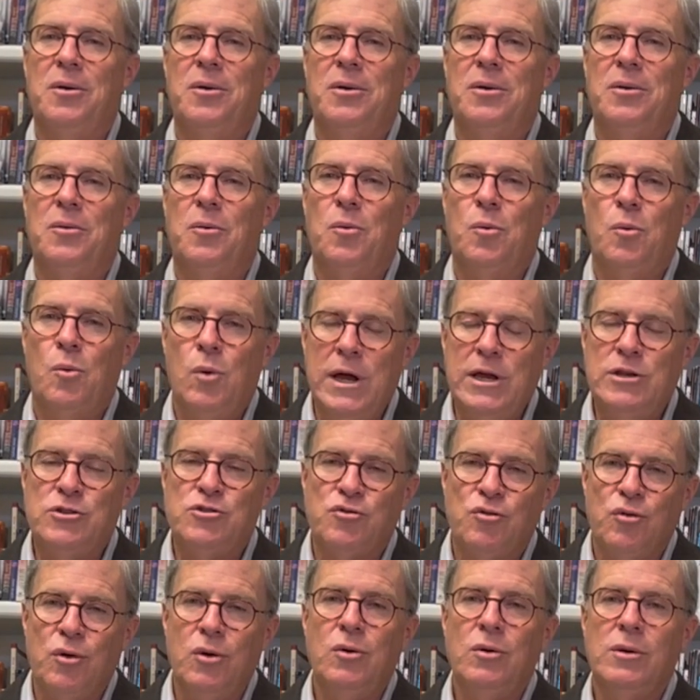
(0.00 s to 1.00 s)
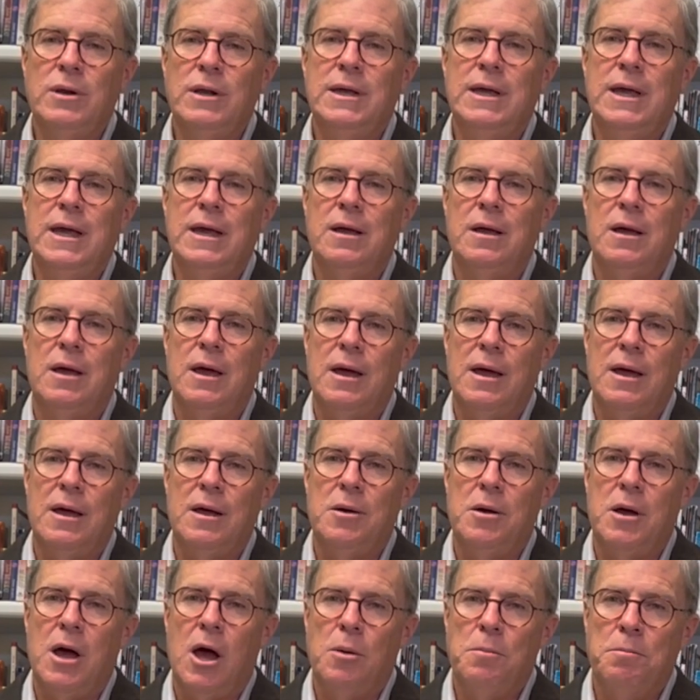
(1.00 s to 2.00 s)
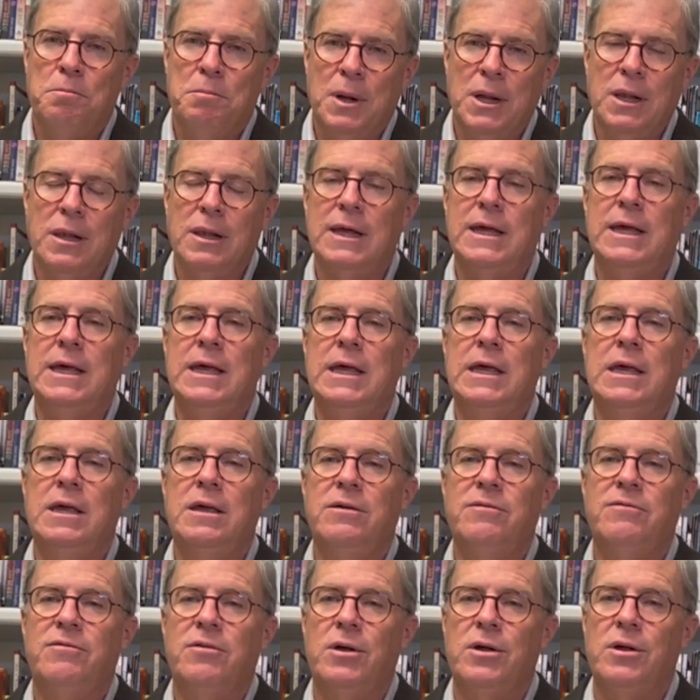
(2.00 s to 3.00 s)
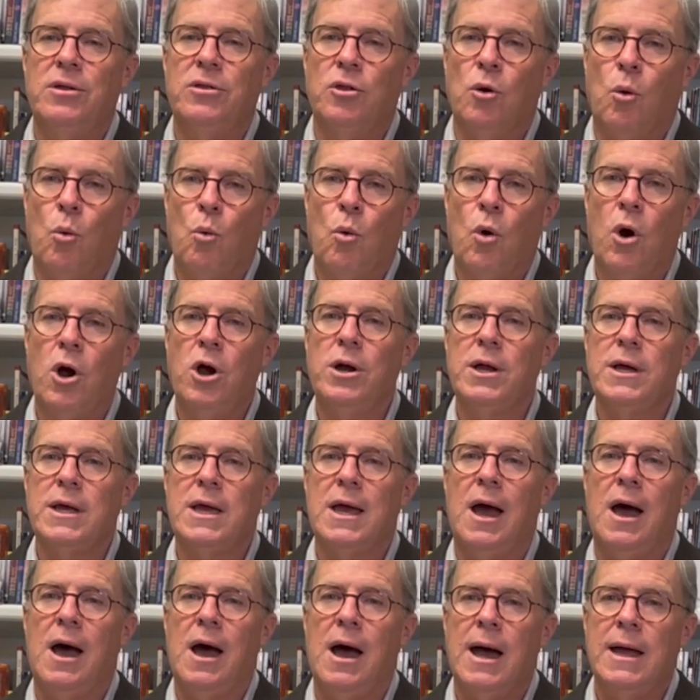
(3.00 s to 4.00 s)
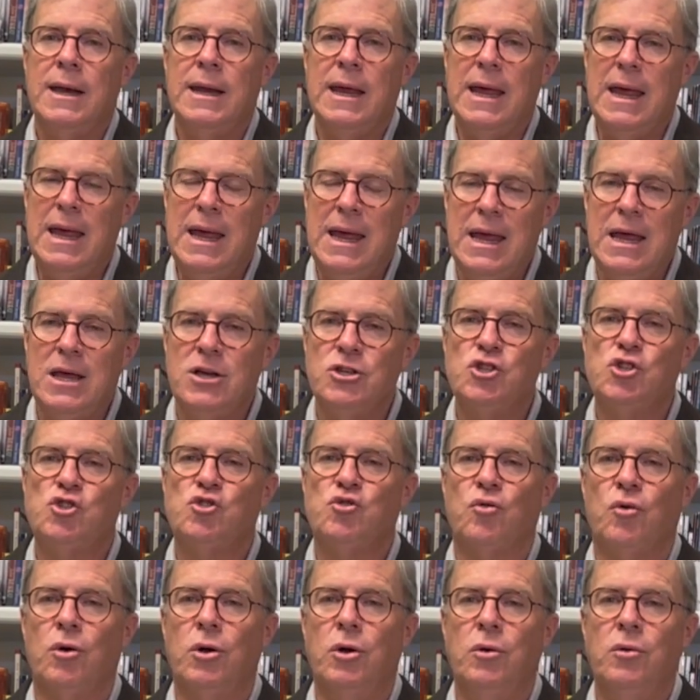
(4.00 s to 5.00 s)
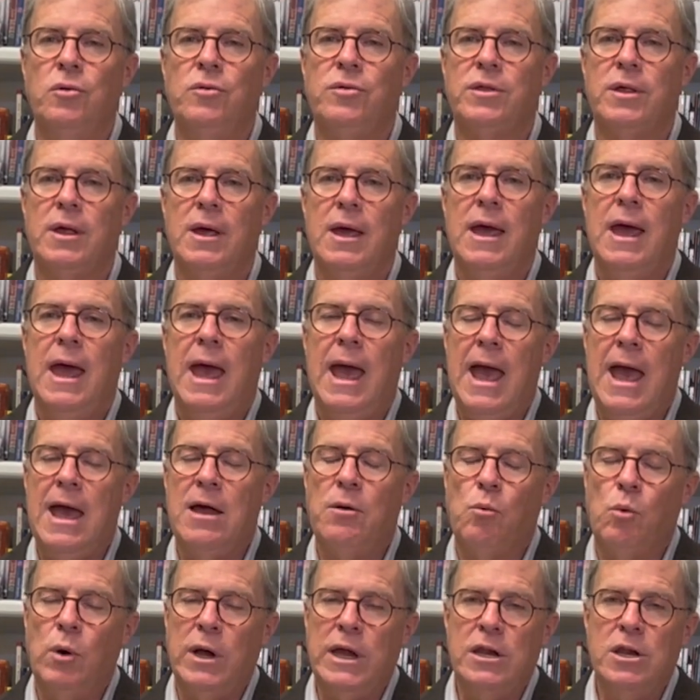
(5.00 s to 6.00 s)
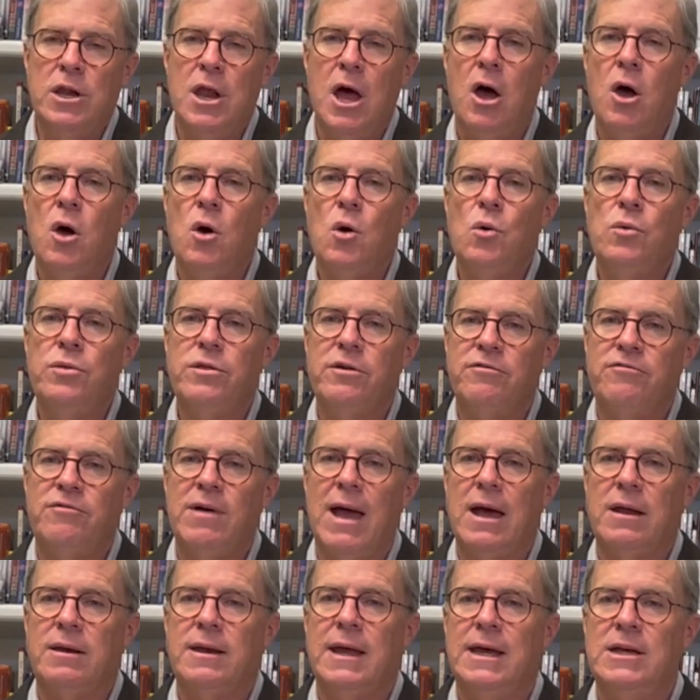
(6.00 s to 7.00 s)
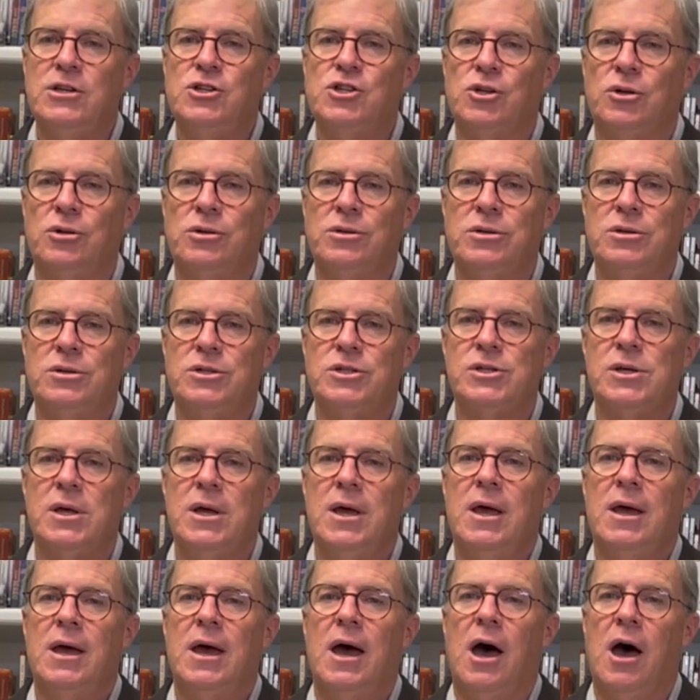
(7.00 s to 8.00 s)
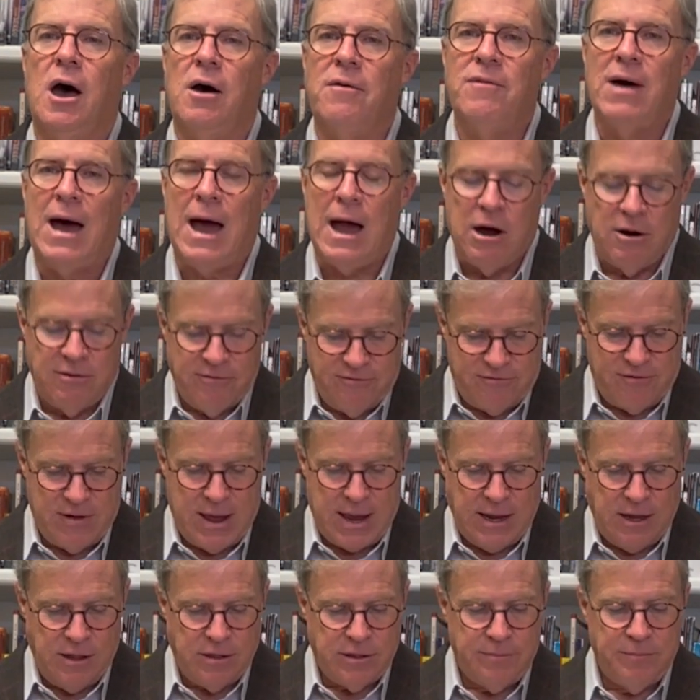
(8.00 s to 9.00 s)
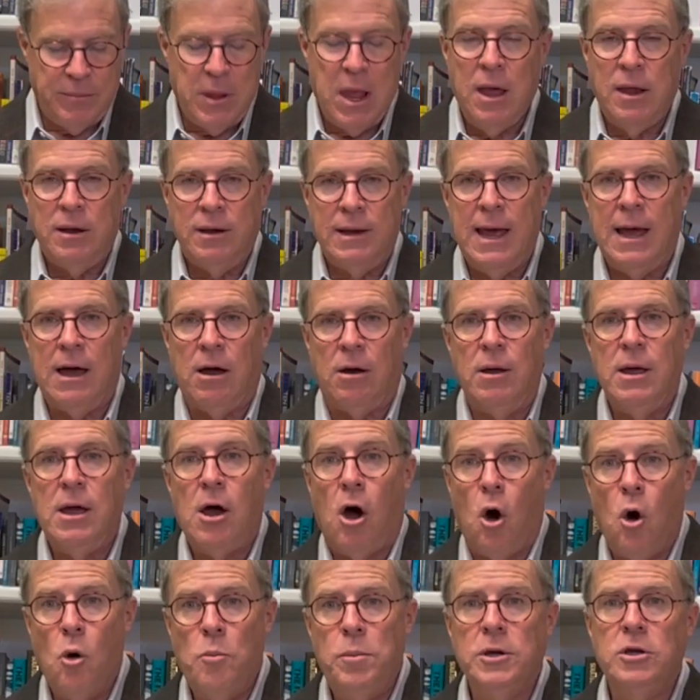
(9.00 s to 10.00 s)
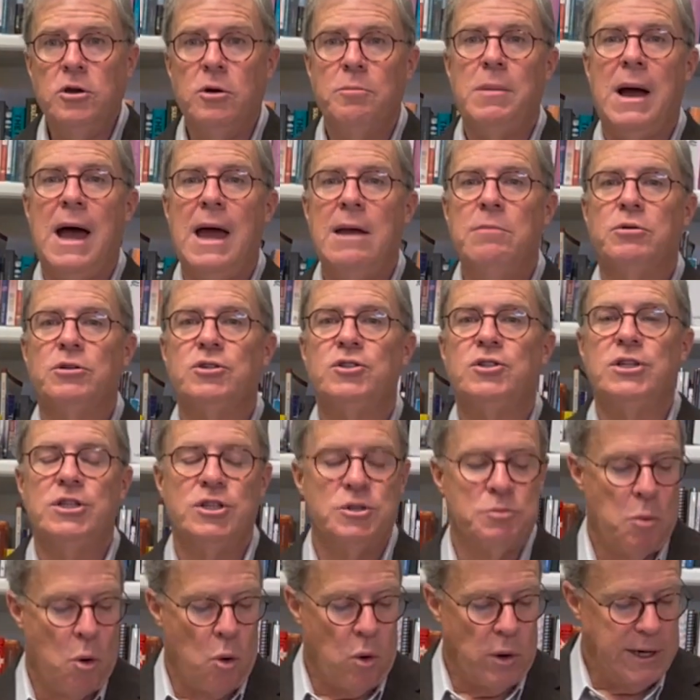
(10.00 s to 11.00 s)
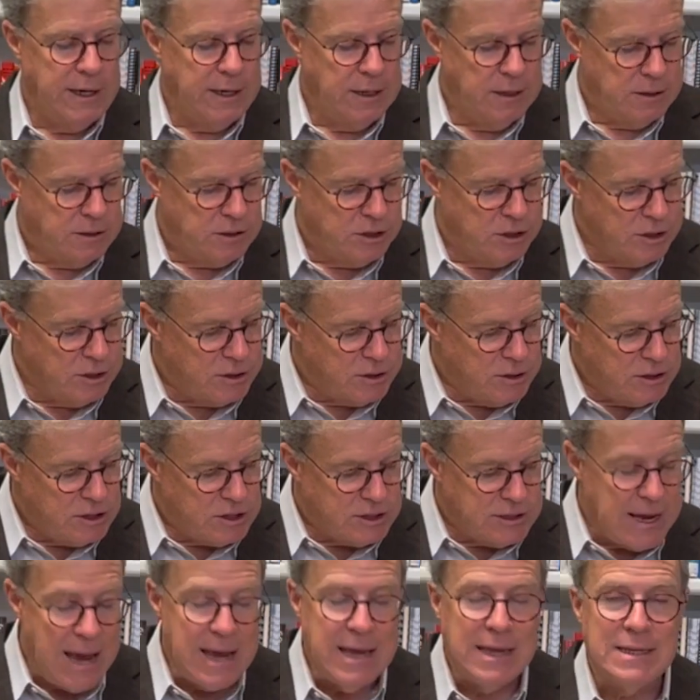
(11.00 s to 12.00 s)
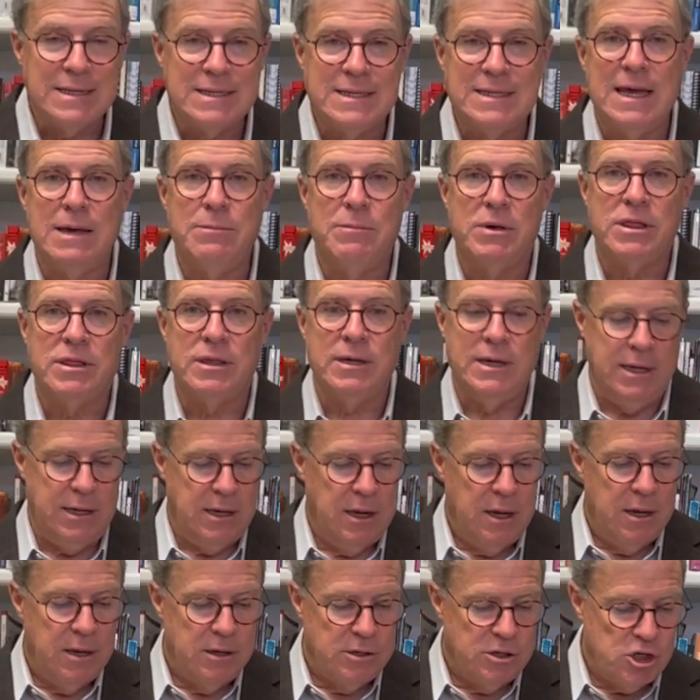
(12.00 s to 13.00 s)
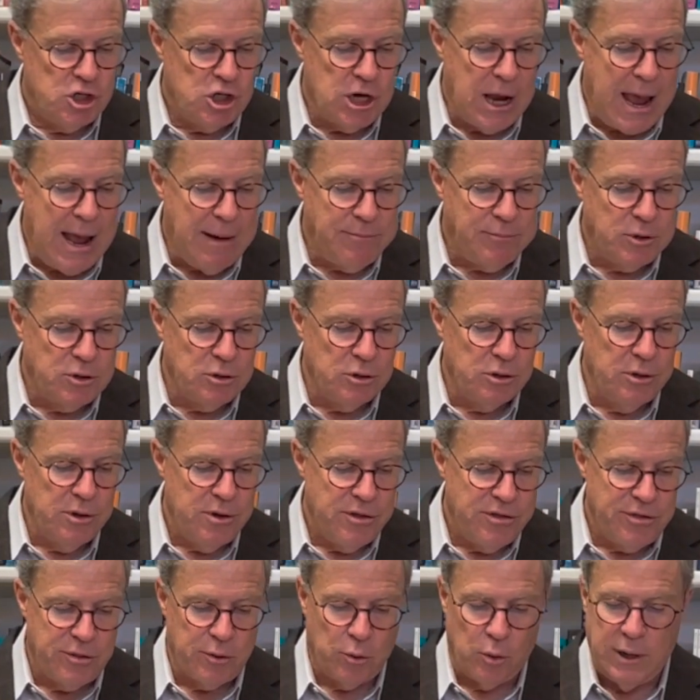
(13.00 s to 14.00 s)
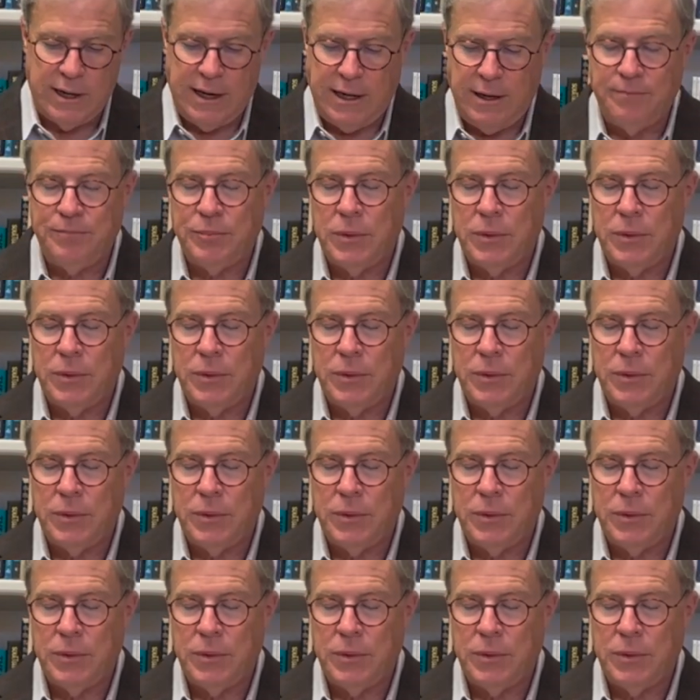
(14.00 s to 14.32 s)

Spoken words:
we truly believe the Word of God is truth, and we know the foundations of our faith. Now, open your Bibles this morning to 2 Timothy chapter 3.